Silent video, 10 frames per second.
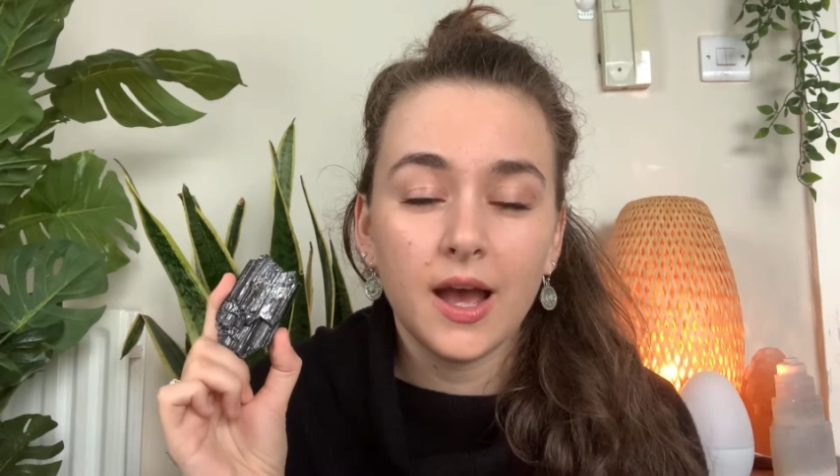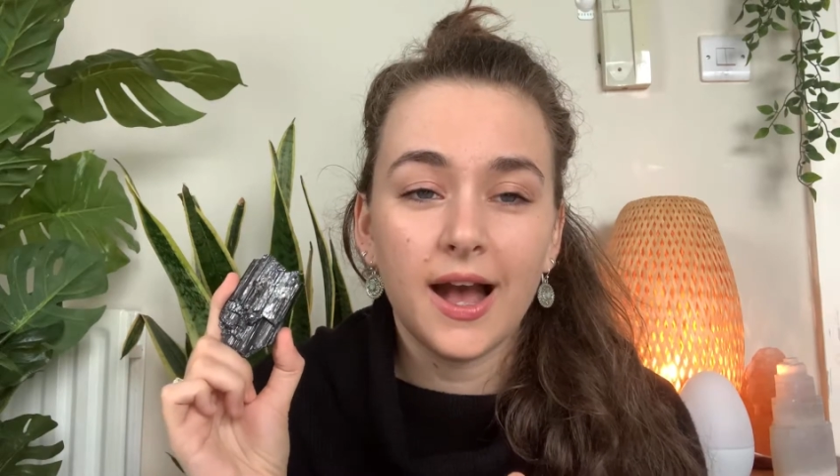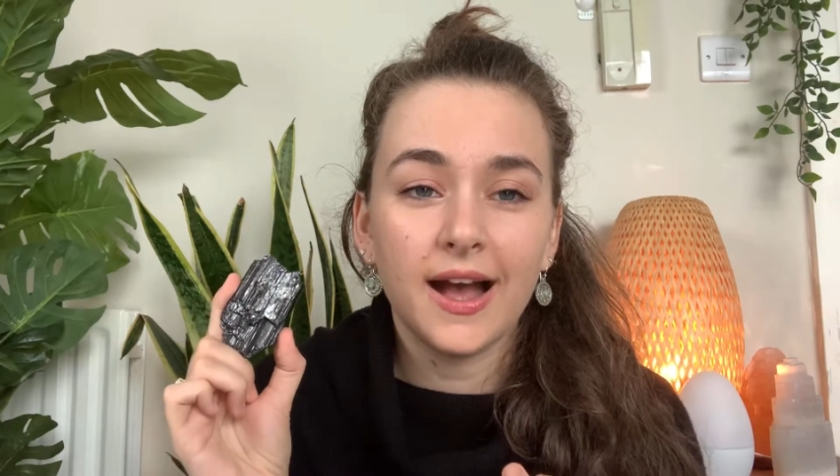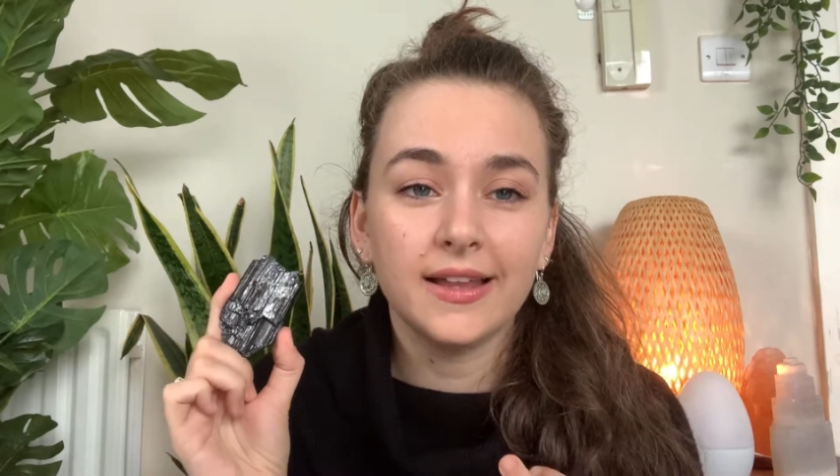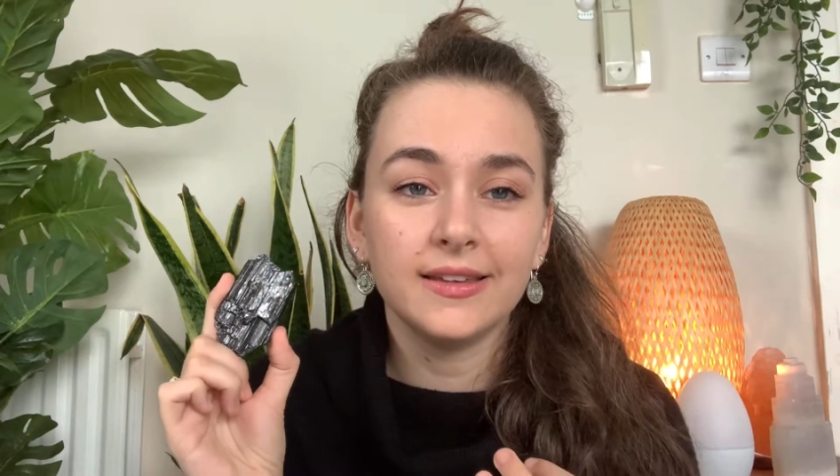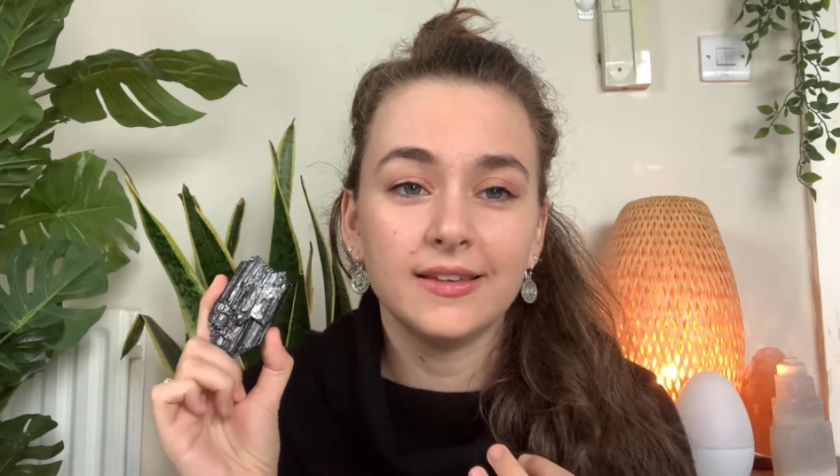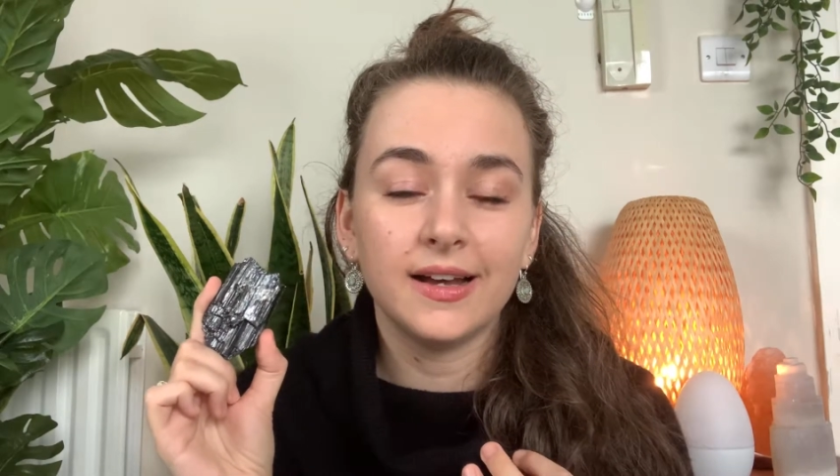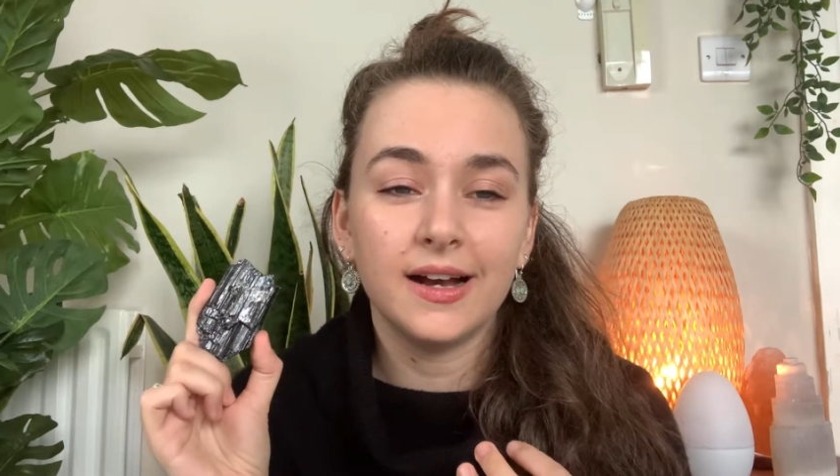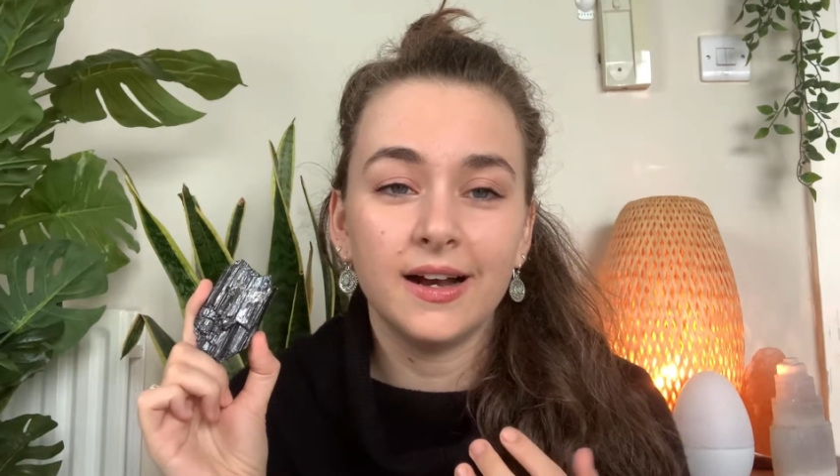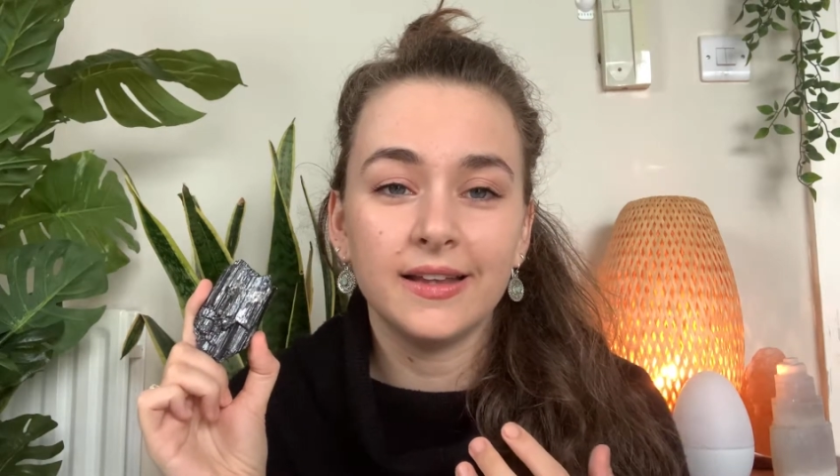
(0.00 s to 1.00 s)
and
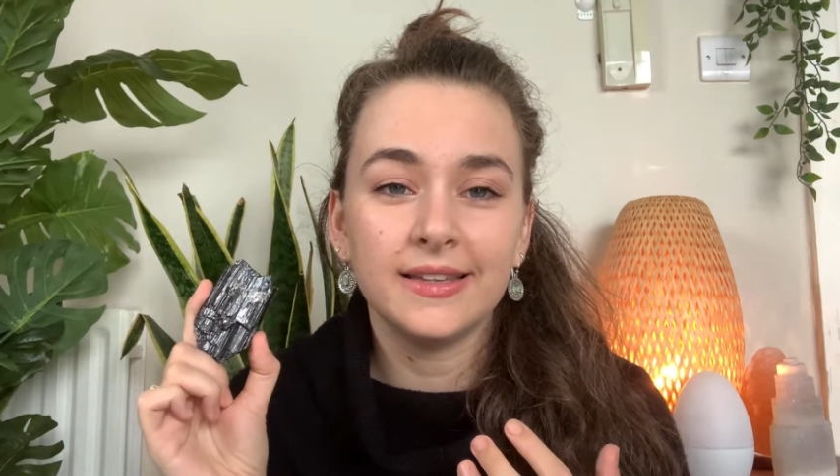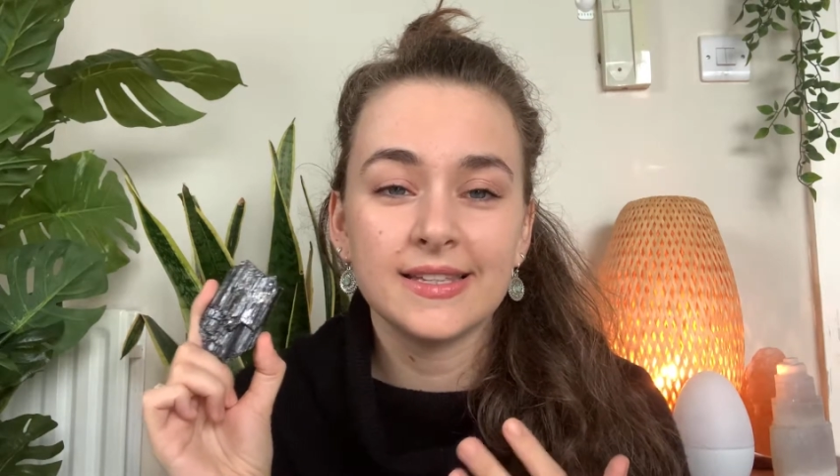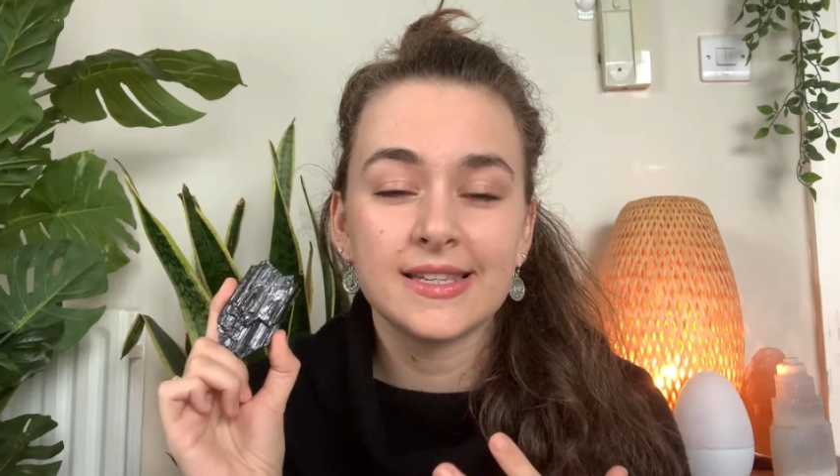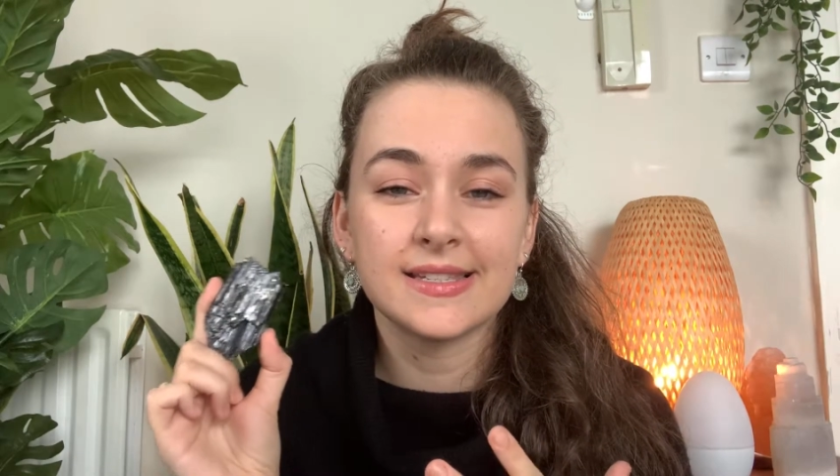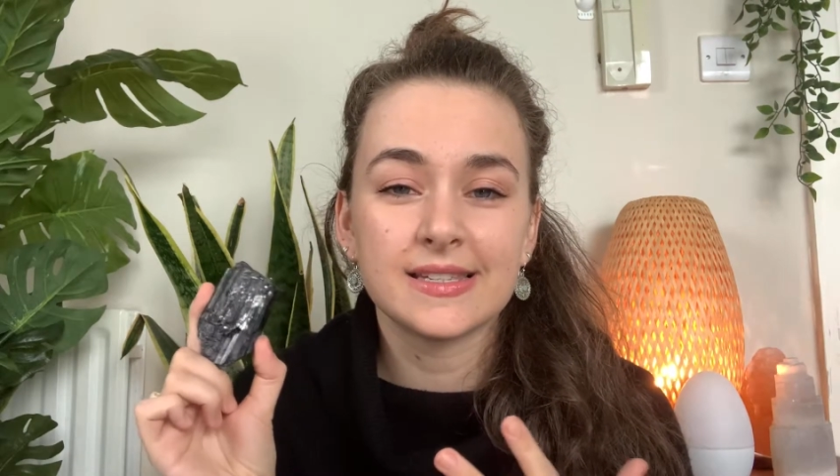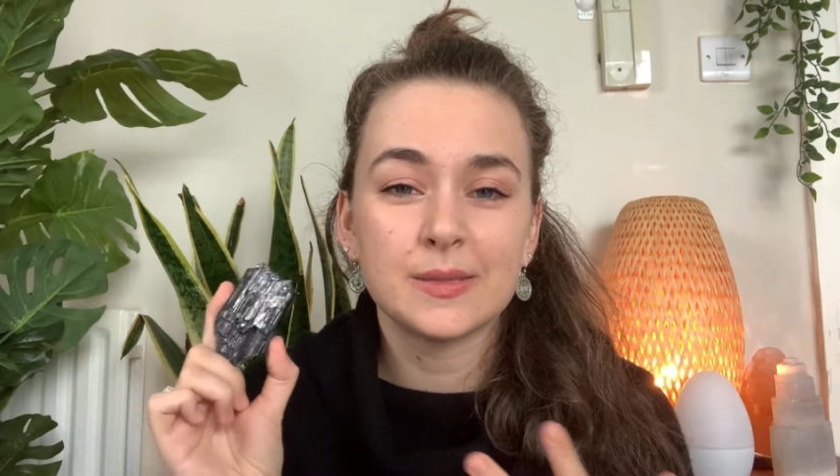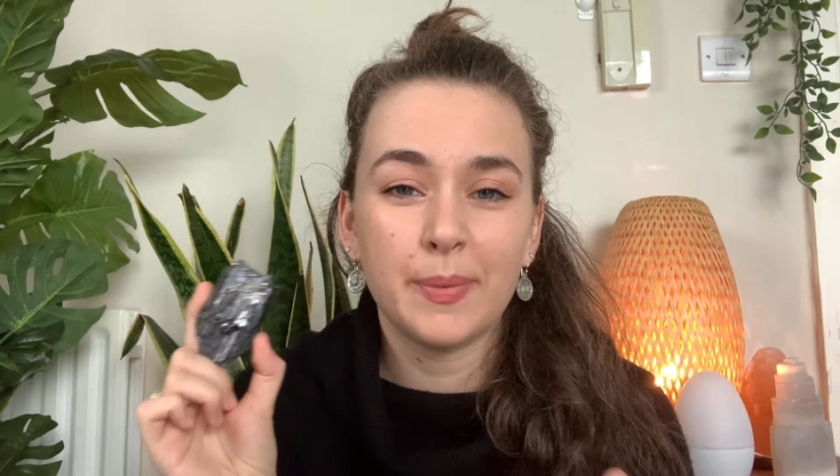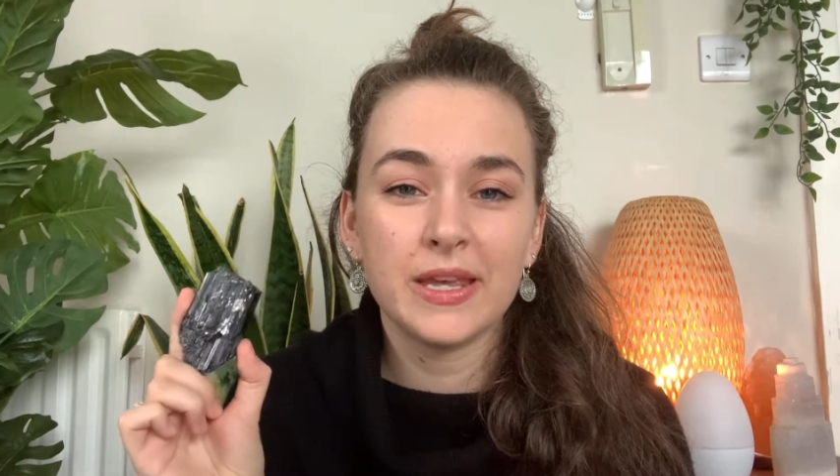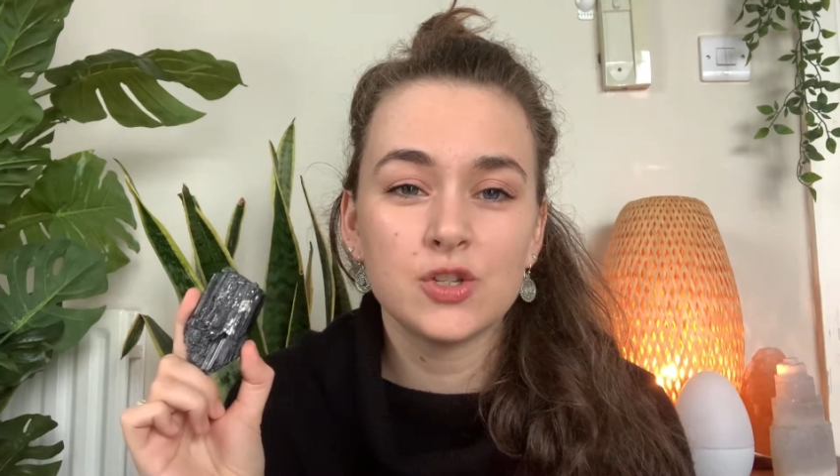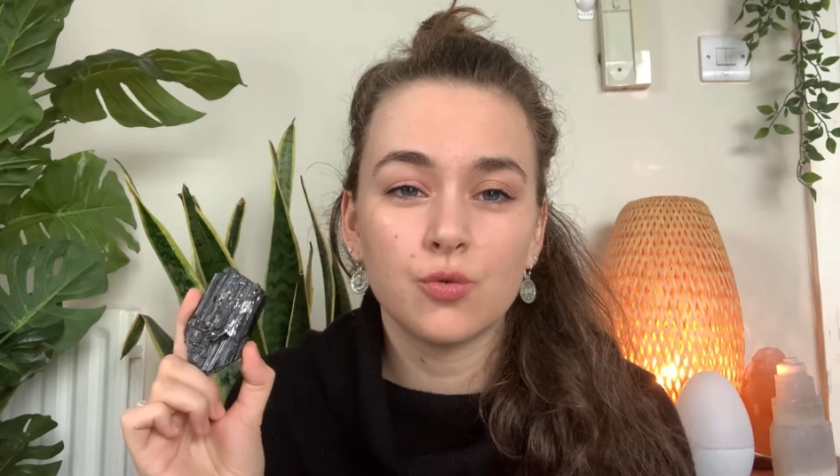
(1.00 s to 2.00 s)
this is a
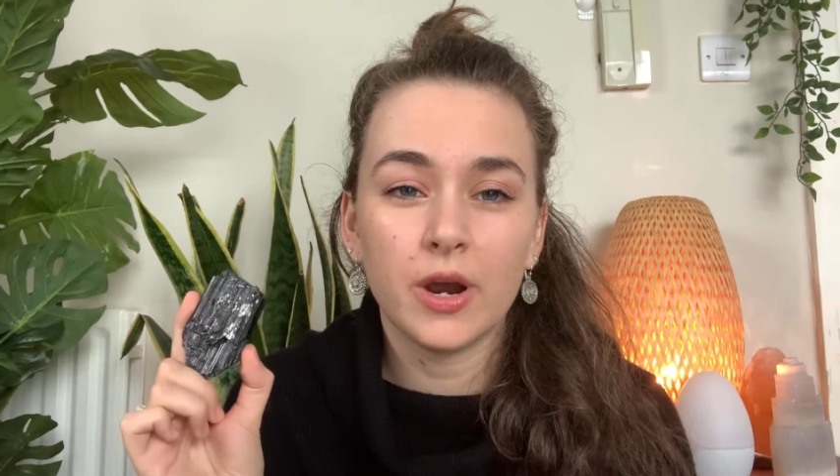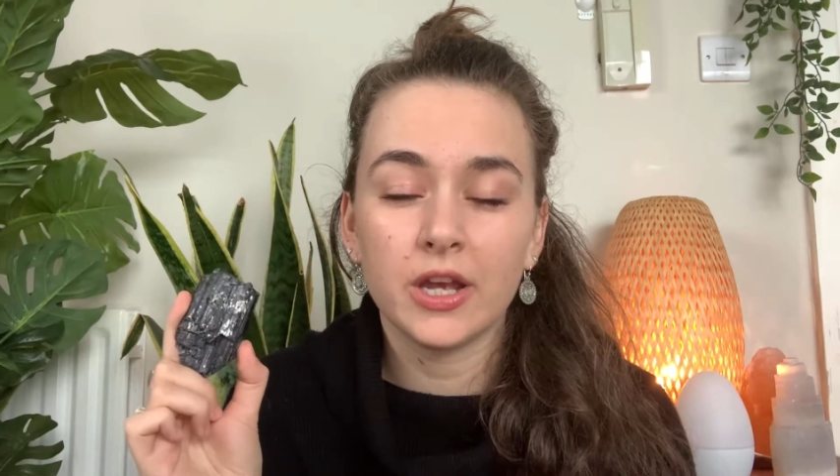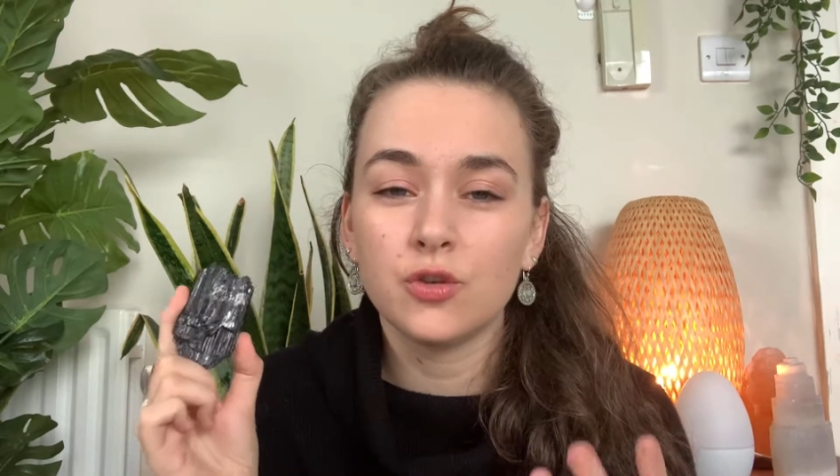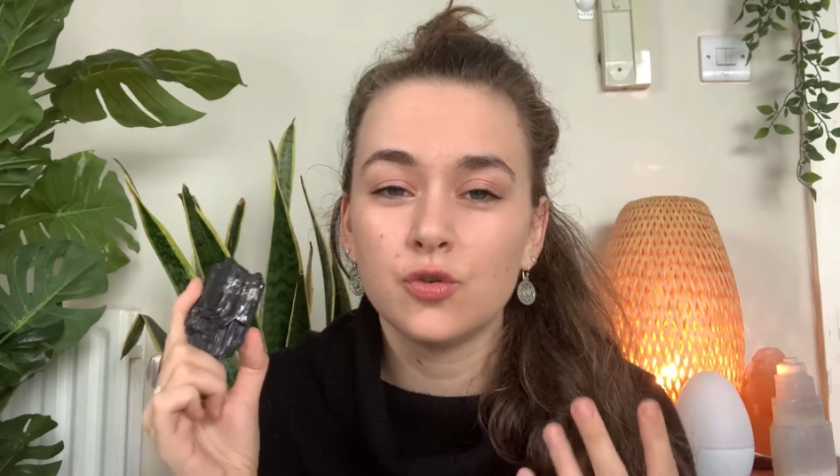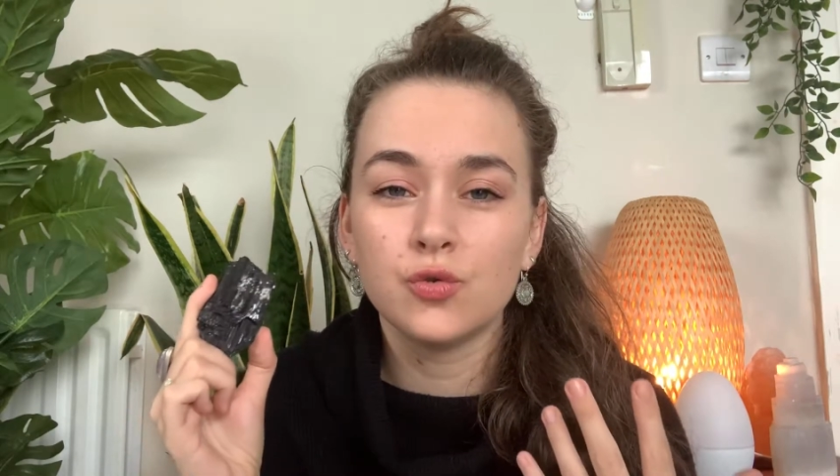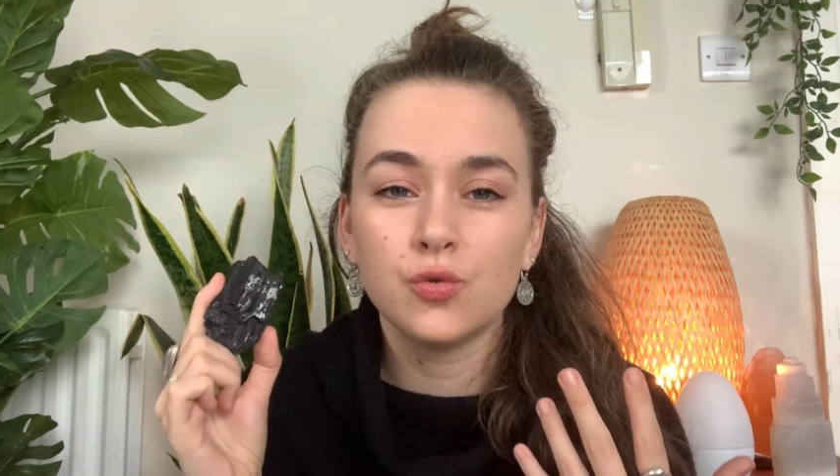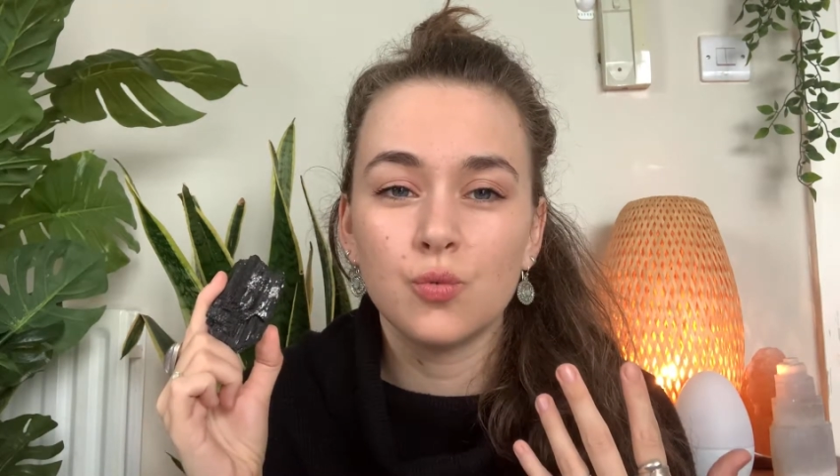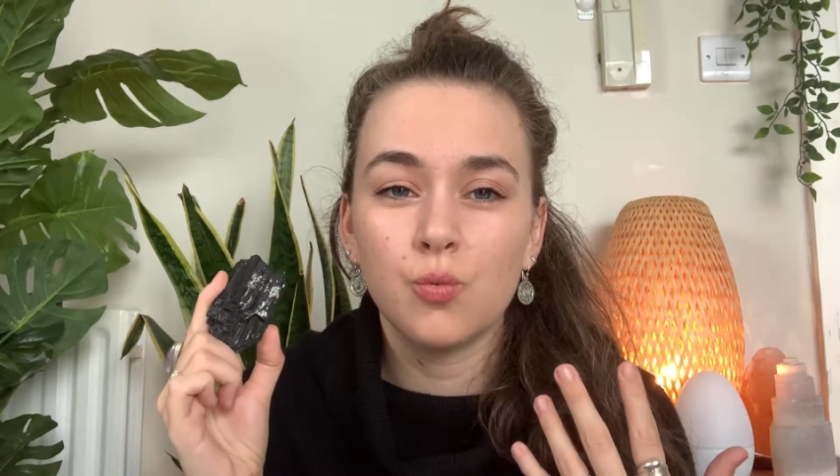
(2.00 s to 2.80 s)
space where you